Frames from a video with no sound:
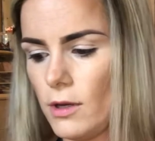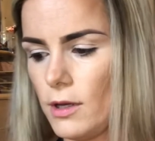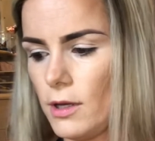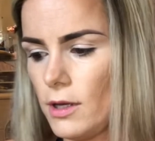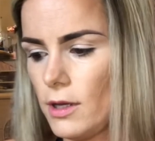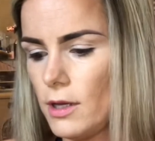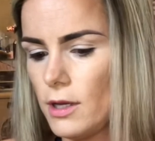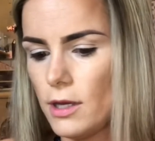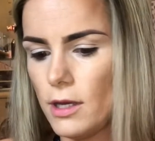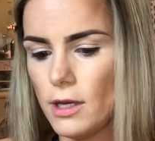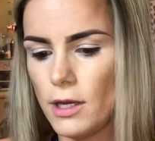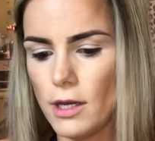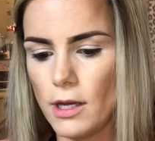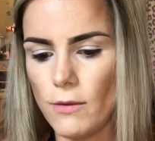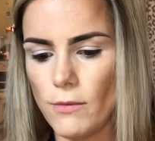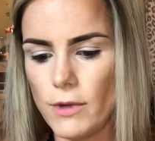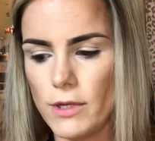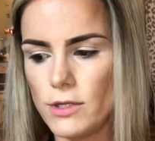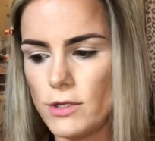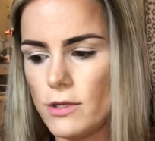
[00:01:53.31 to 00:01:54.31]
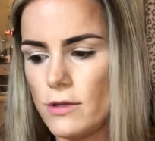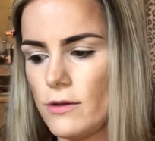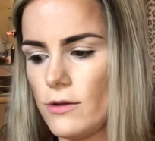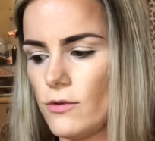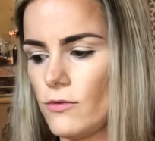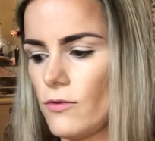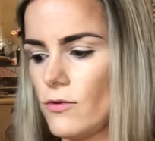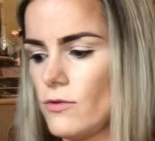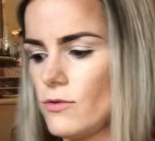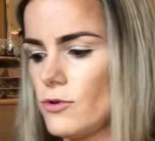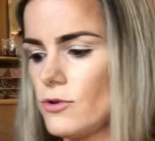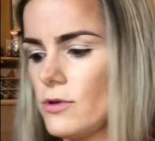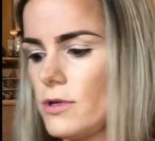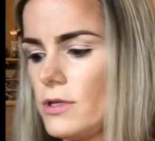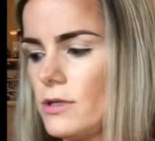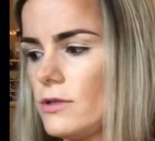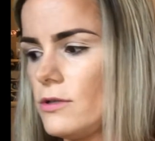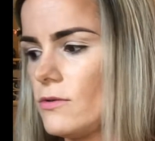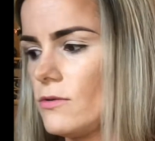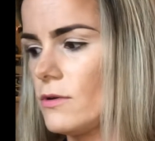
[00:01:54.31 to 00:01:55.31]
I went to the grocery
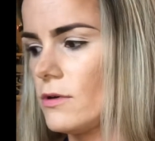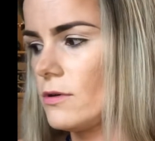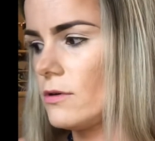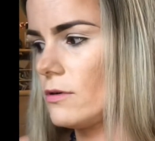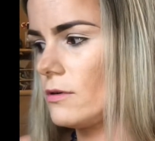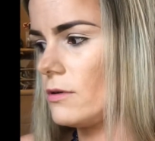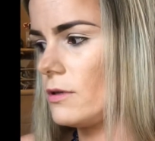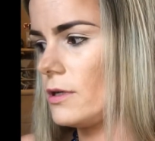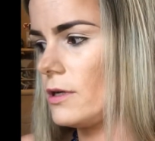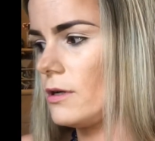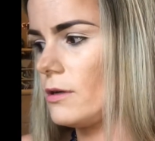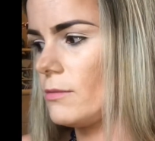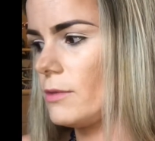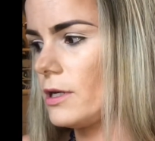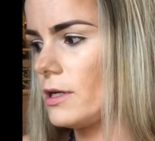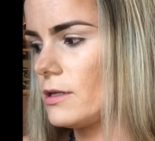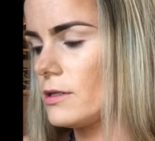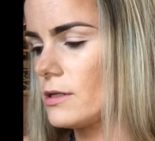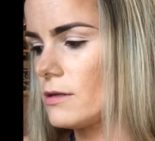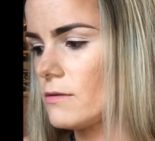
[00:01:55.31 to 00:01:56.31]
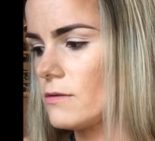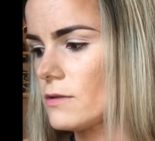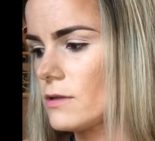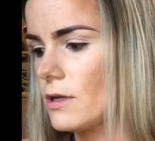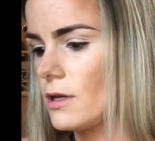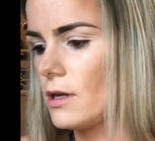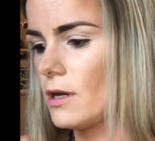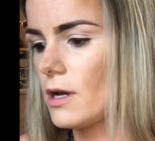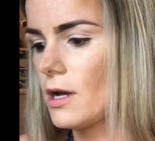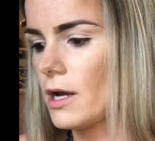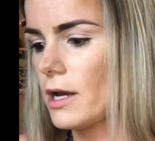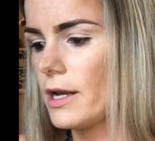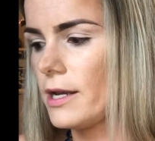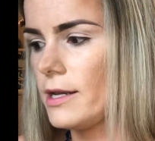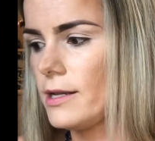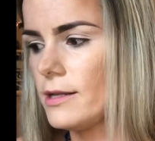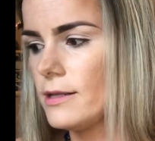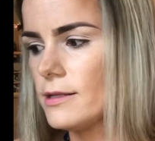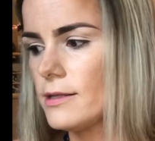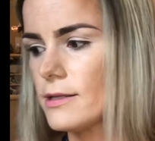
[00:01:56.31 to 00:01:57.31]
store earlier because I was like, I
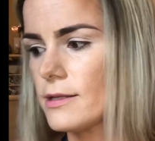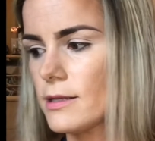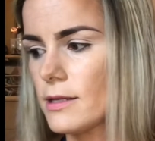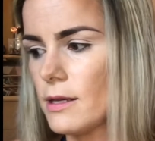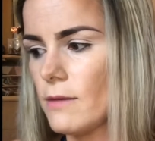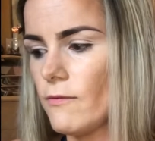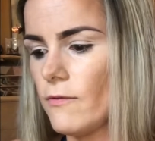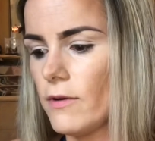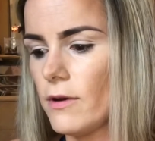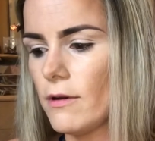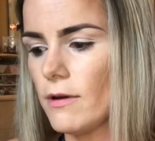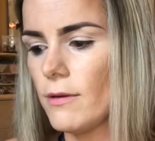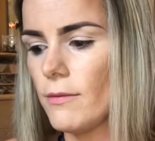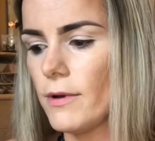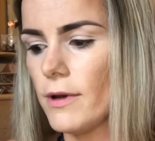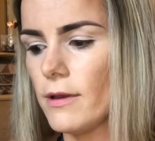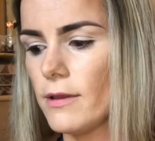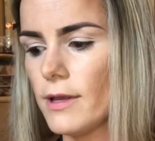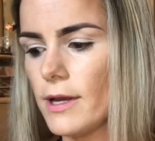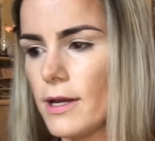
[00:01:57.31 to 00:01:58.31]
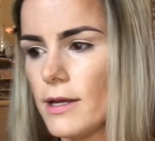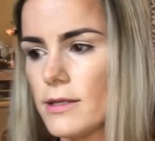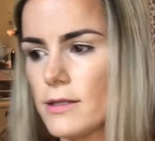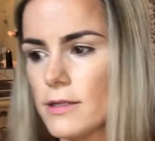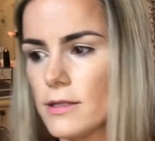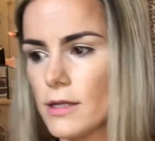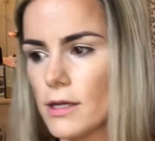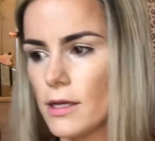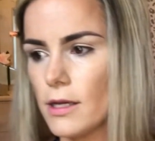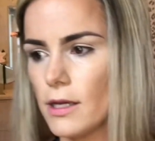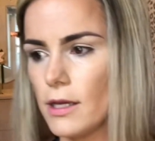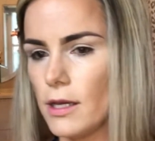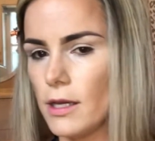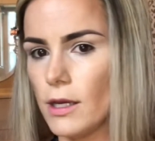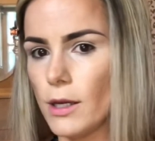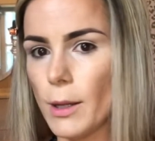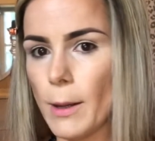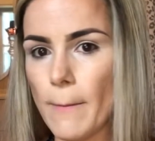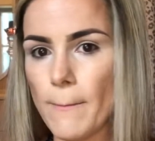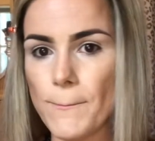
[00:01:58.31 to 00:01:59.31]
didn't sleep very well last night.
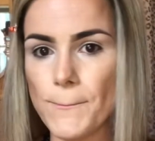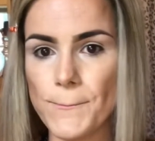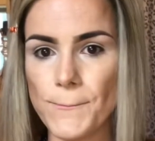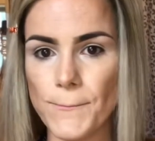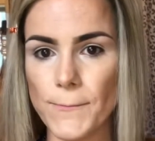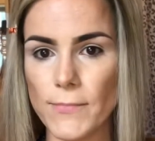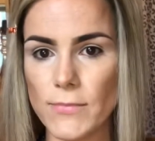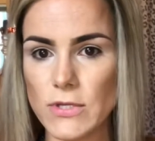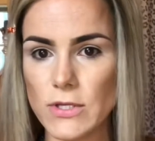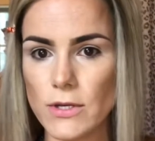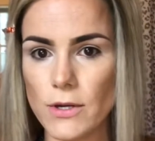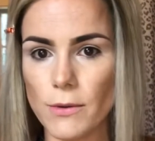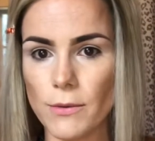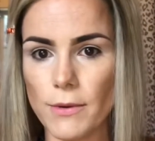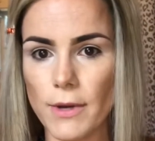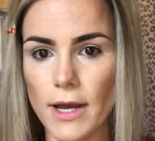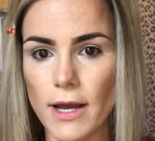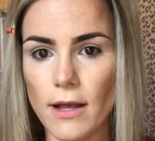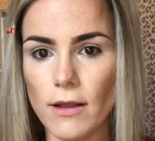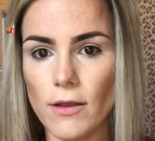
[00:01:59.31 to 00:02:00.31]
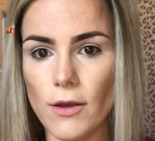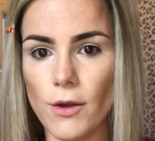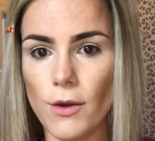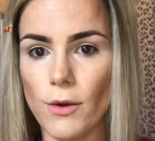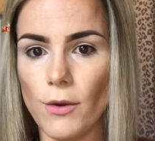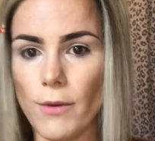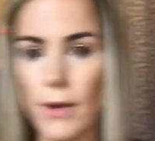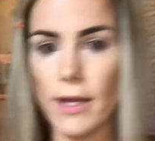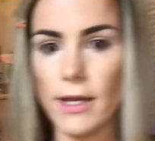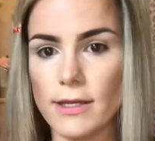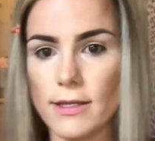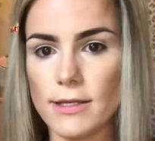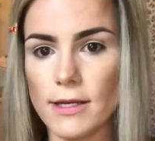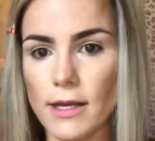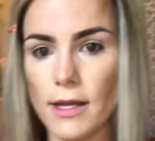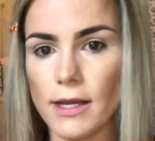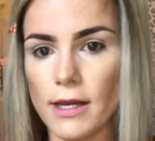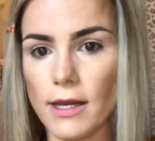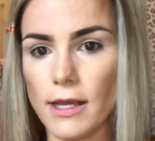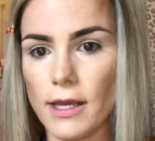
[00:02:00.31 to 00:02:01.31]
So, hello,
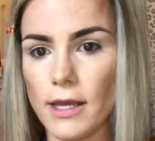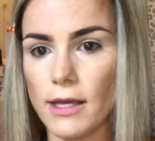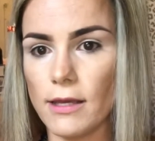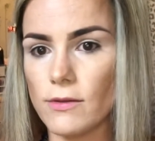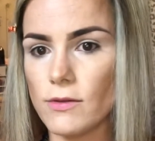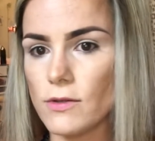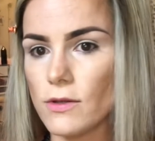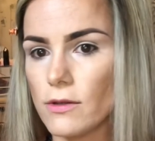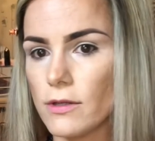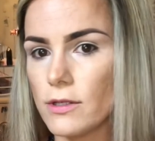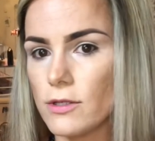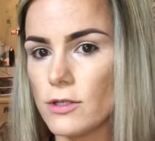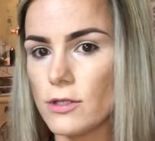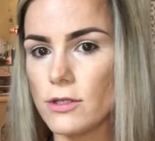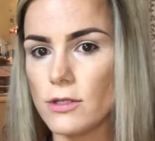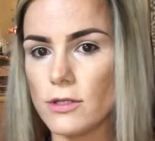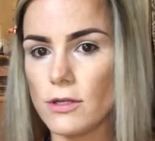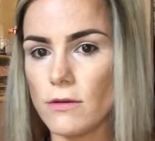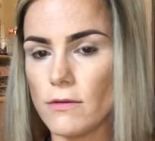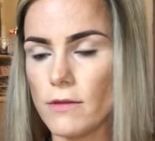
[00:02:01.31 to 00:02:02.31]
anxiety. So let's just do that.